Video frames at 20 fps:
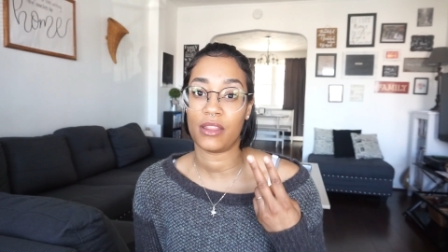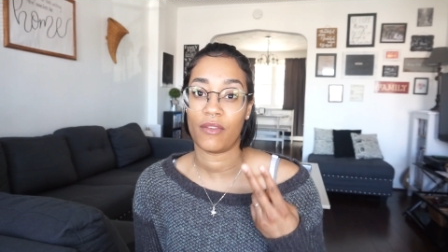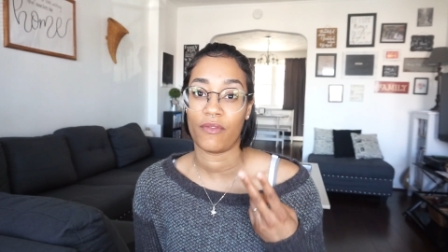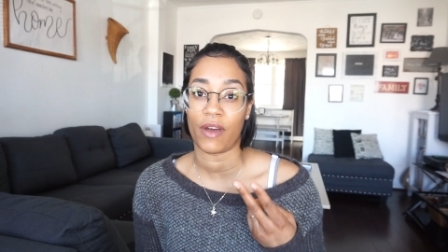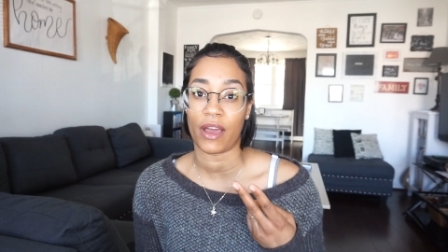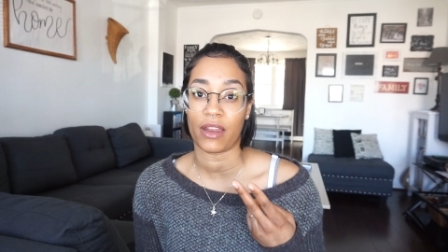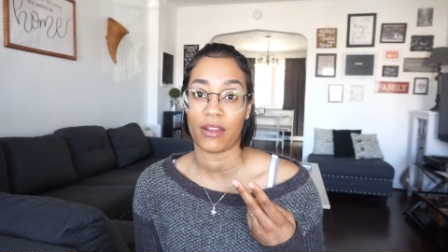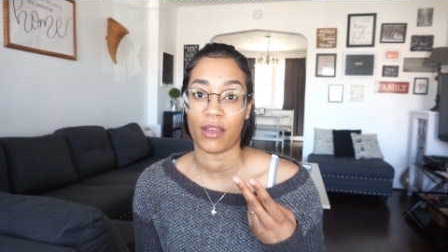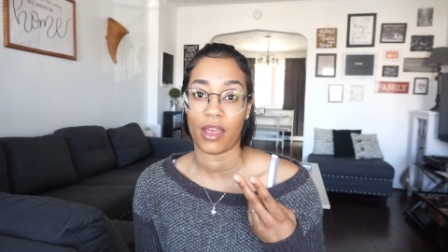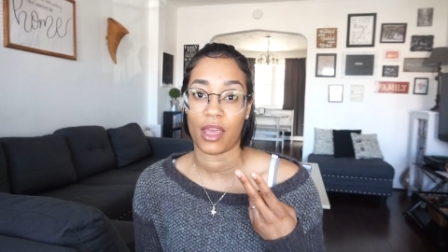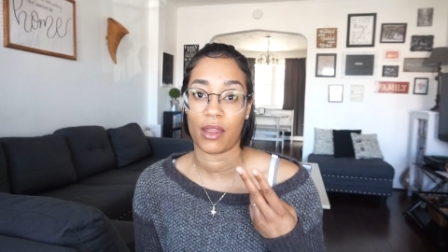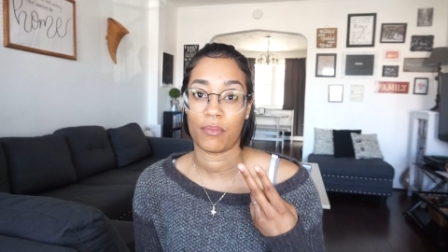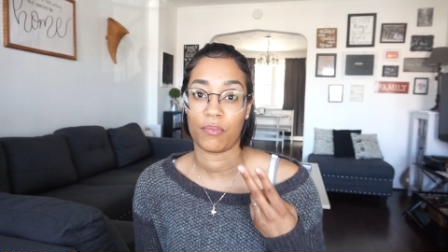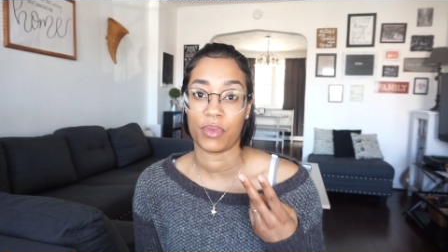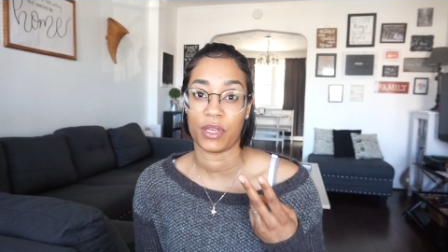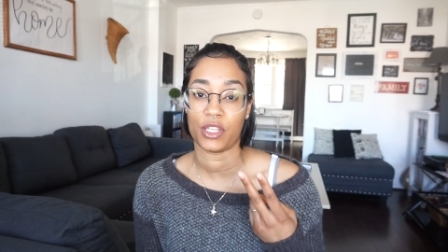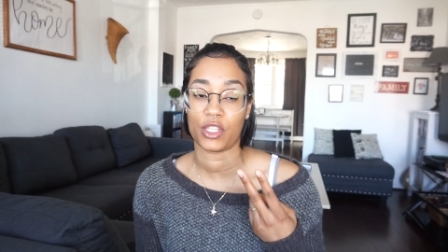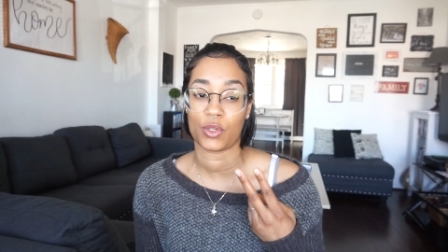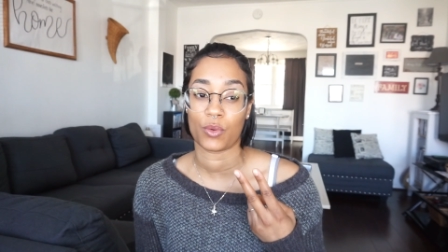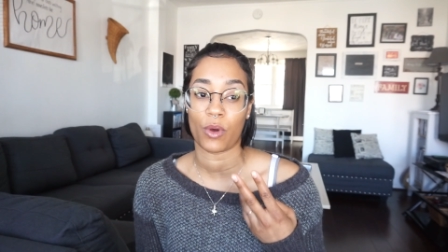the vitamin
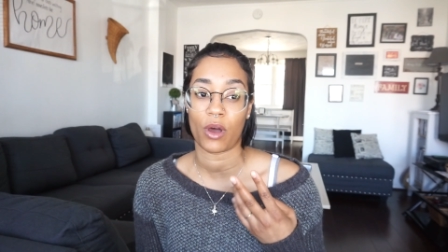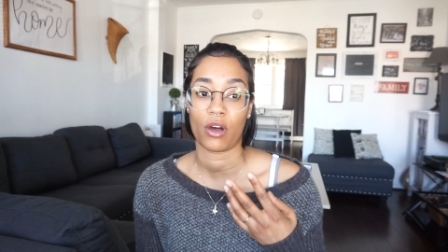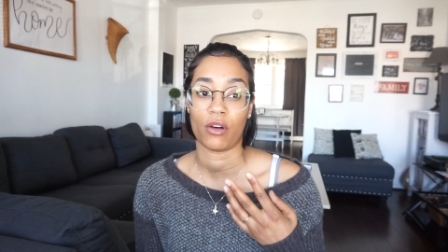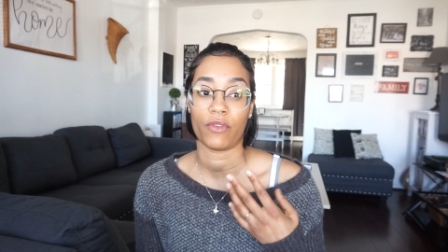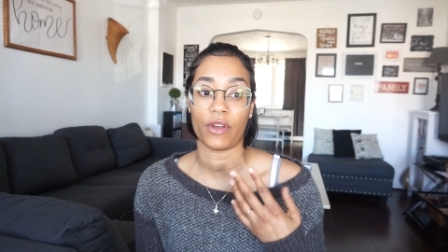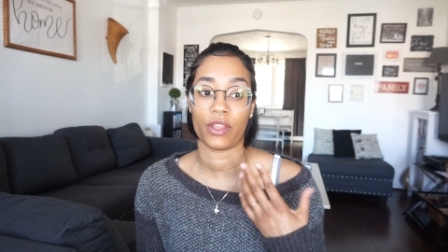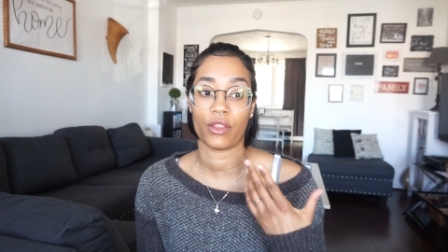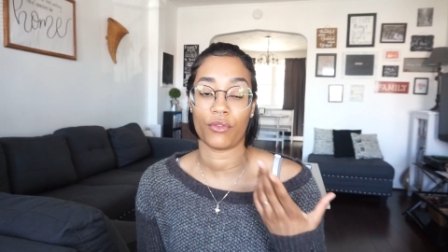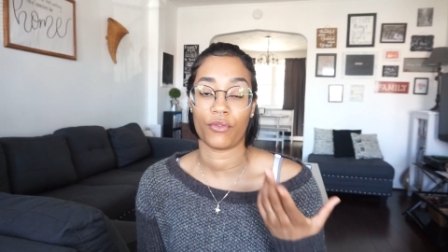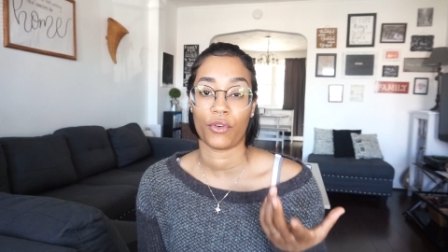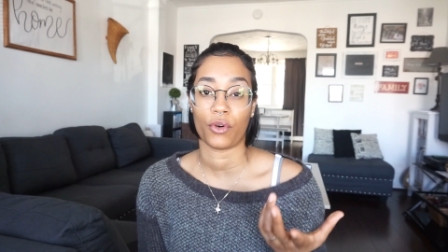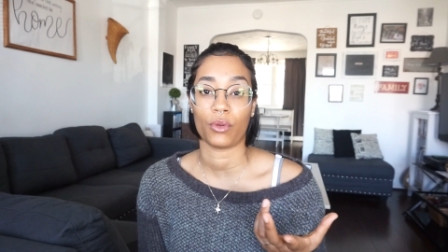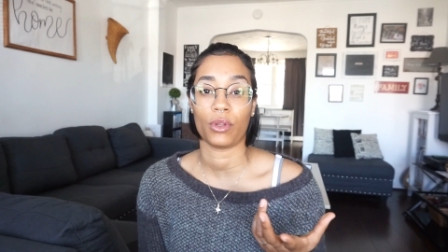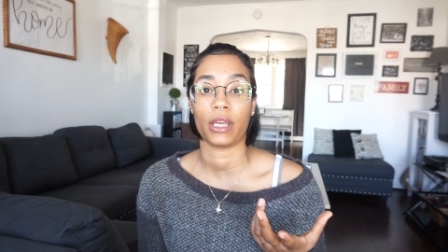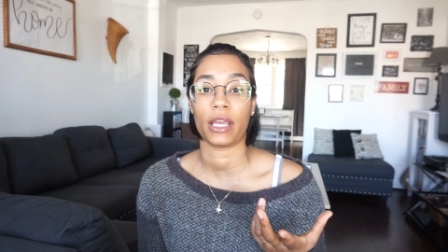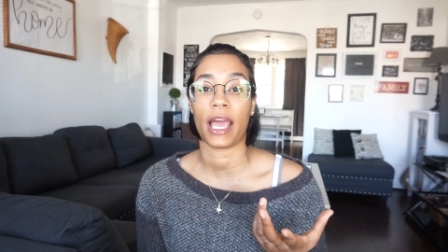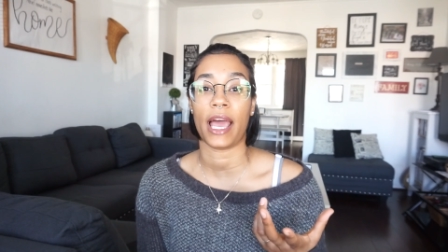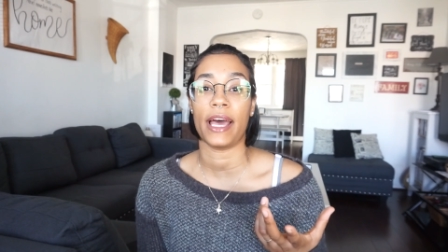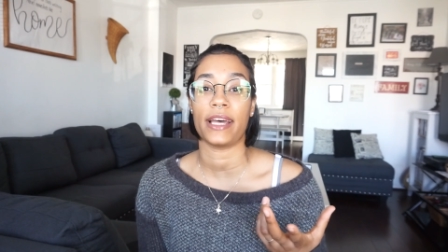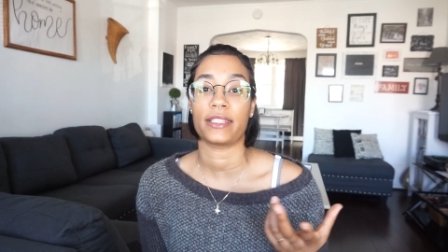B twelve, and the
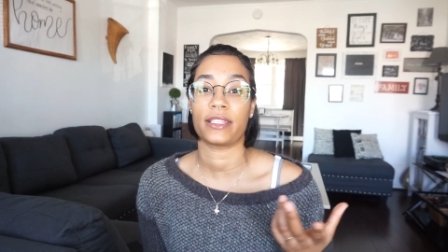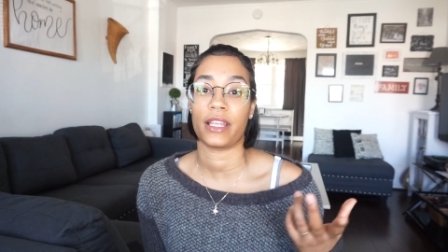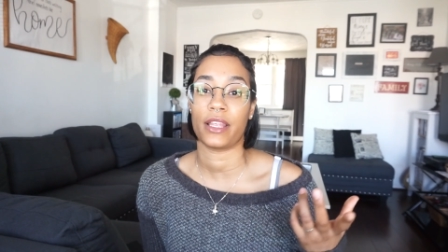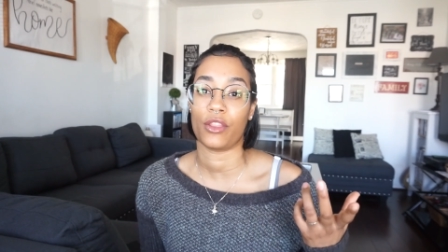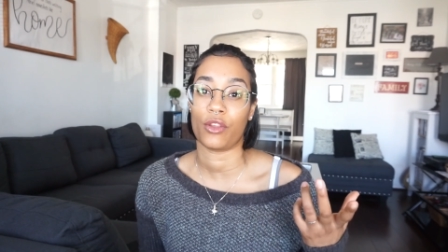folic acid.